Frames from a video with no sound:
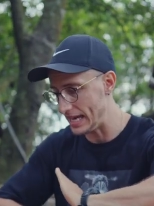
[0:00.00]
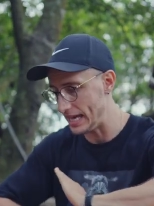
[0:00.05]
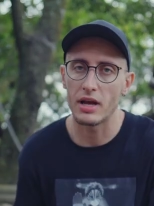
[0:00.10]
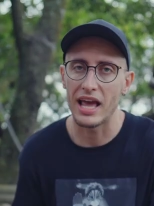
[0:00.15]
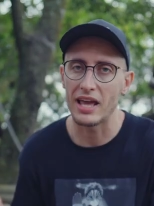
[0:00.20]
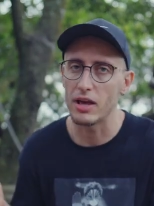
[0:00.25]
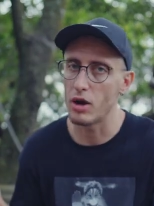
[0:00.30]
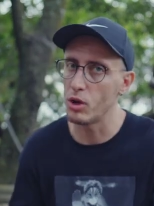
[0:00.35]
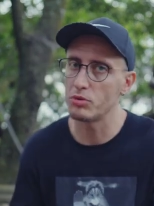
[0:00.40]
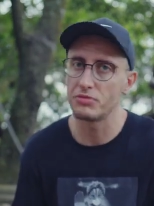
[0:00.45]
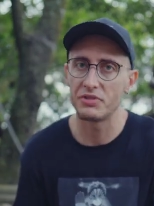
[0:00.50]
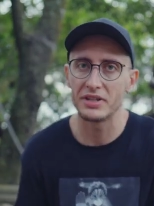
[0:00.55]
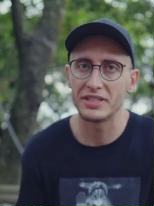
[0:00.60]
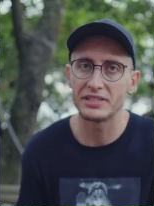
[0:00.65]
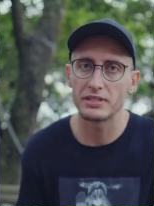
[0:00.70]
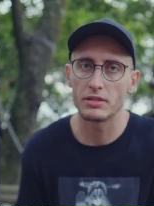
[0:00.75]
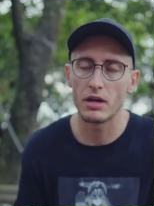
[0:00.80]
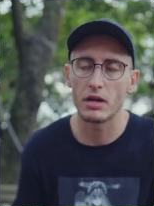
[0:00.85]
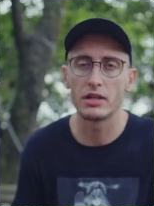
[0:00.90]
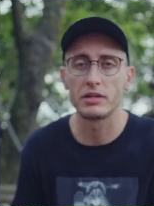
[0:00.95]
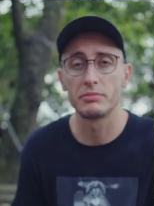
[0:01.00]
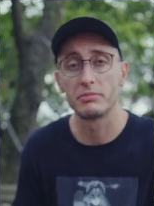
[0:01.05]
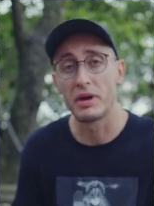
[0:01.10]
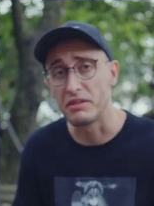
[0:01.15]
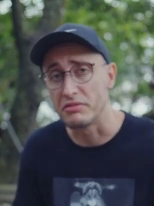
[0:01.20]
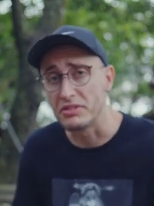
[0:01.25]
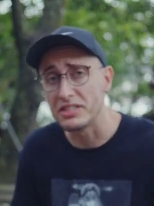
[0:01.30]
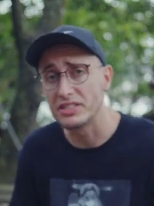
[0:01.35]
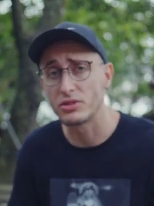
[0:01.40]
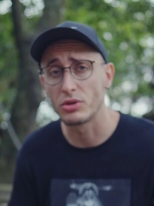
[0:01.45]
I already started my
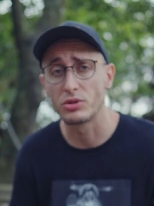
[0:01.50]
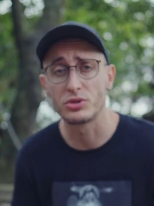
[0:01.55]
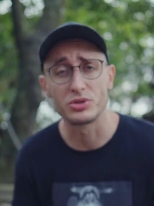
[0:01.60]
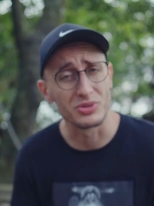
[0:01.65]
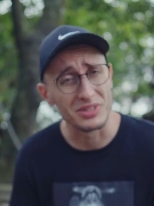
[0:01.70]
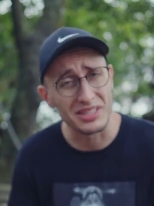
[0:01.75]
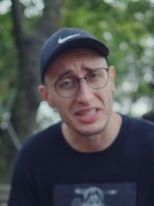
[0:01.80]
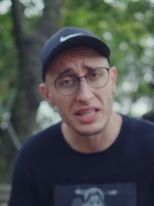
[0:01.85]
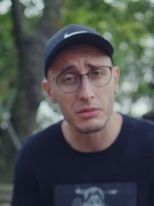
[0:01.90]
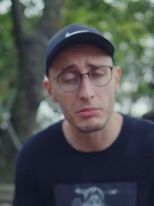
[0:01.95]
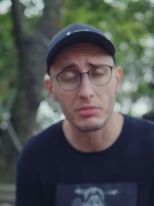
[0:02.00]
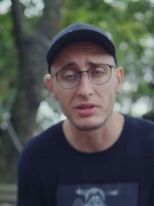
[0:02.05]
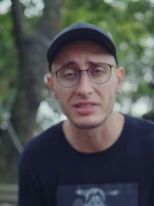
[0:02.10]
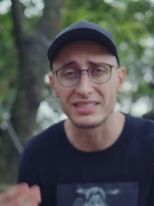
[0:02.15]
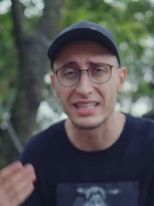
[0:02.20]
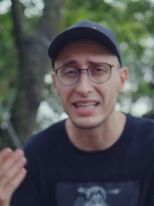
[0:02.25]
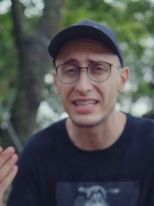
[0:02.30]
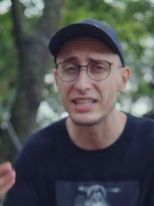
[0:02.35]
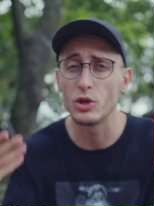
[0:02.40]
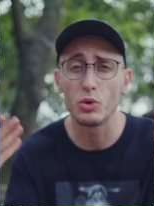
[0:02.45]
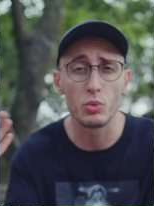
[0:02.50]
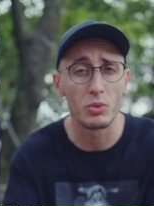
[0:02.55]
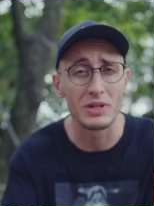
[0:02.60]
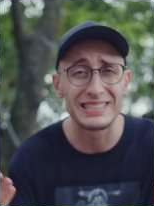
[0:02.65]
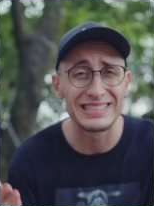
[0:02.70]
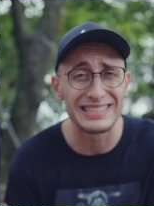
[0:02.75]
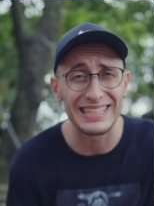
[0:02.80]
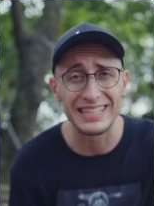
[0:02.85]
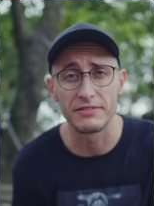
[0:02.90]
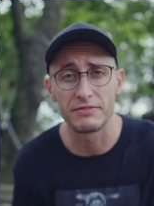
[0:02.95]
research on gimbals that you will
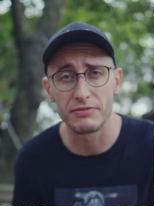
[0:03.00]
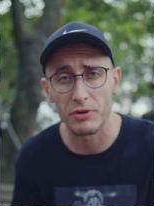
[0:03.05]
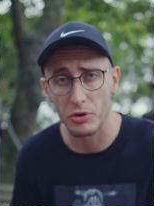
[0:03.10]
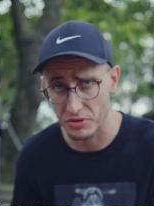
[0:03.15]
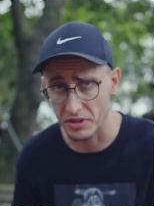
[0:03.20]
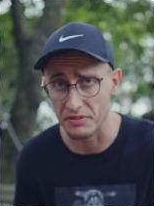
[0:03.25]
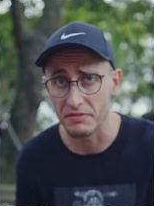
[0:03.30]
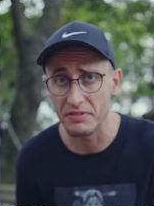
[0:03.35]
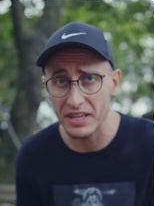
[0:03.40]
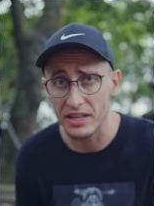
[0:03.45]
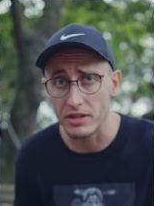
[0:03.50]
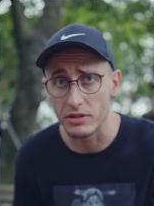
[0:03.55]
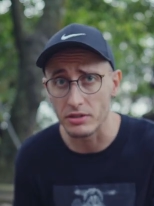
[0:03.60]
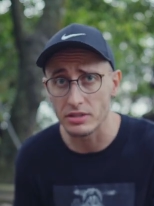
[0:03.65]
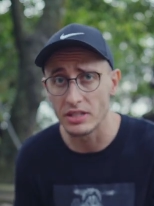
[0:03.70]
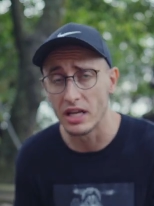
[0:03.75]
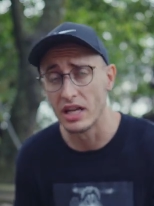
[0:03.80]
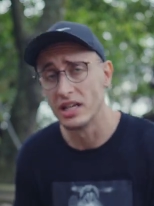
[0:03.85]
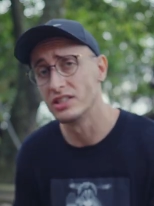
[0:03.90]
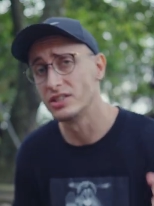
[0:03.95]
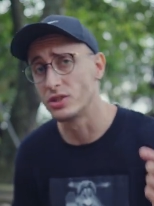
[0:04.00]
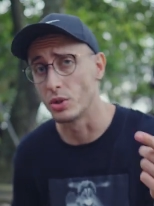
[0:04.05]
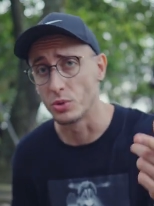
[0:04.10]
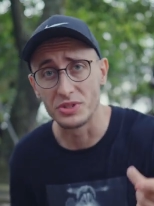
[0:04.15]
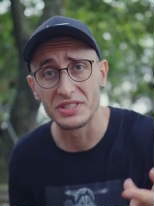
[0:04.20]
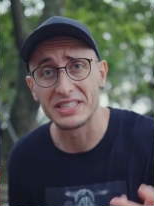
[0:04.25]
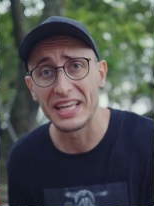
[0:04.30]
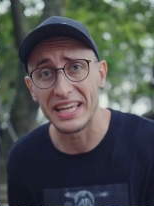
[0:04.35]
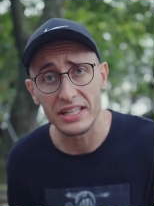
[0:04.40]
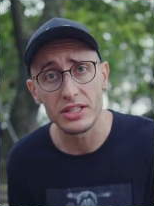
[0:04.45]
see in further videos, so
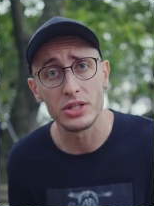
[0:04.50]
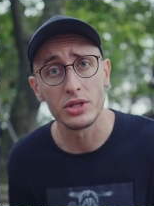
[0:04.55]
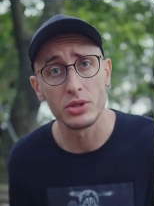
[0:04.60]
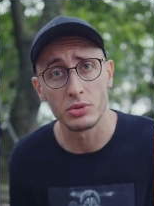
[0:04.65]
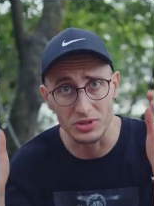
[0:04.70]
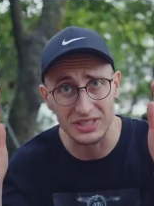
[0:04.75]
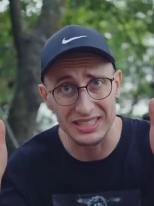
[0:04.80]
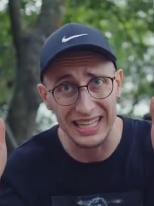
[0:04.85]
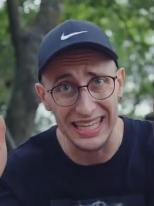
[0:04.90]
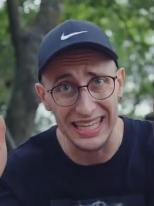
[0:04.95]
stay tuned.